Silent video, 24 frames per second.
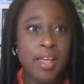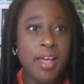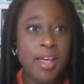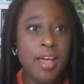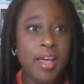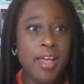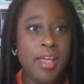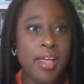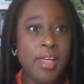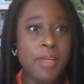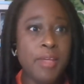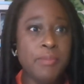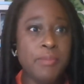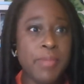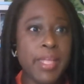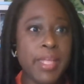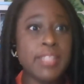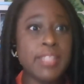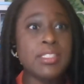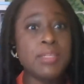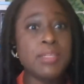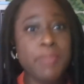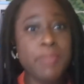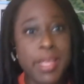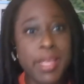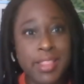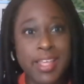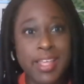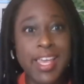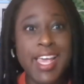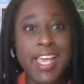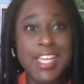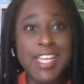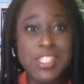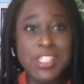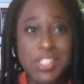And to make the
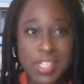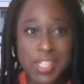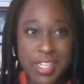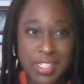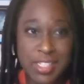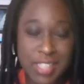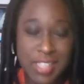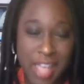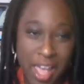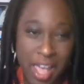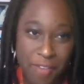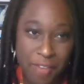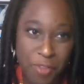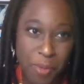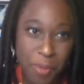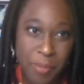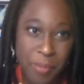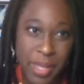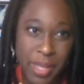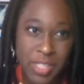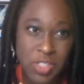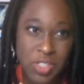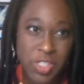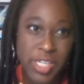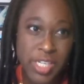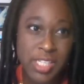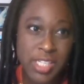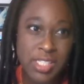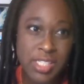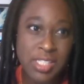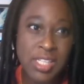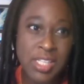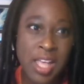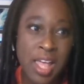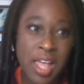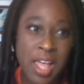case, you need to have your
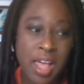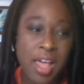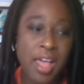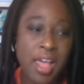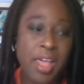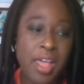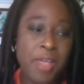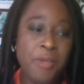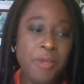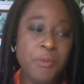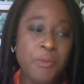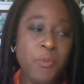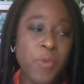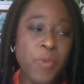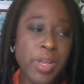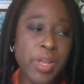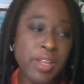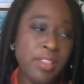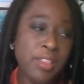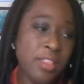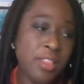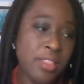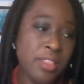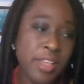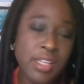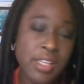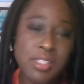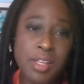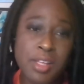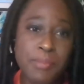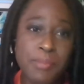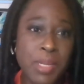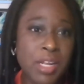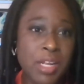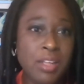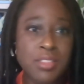metrics. One of the things,
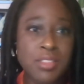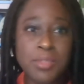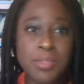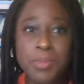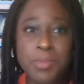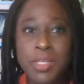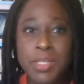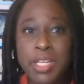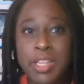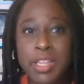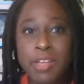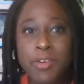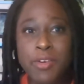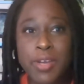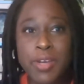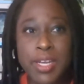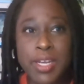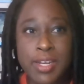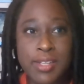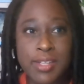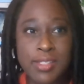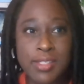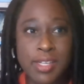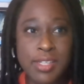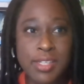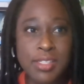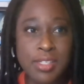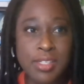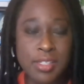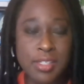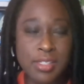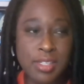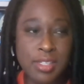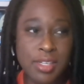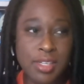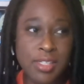ultimately the
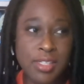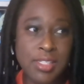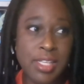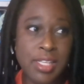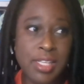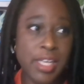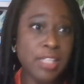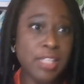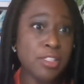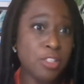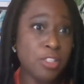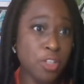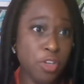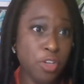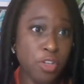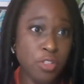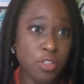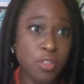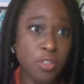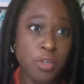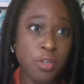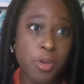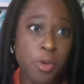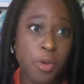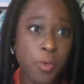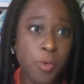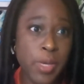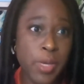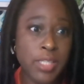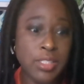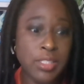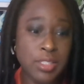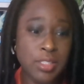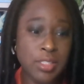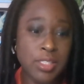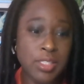organization is going to say to your
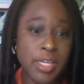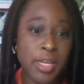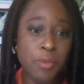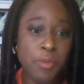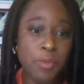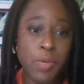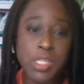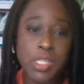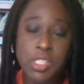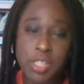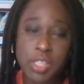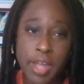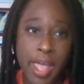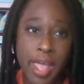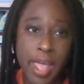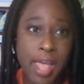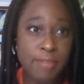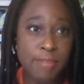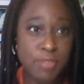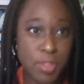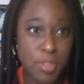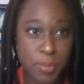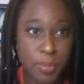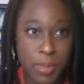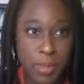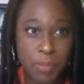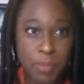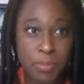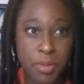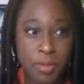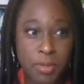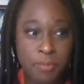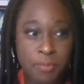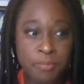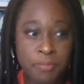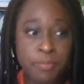question, Jen, why should I have 2
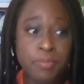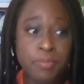people?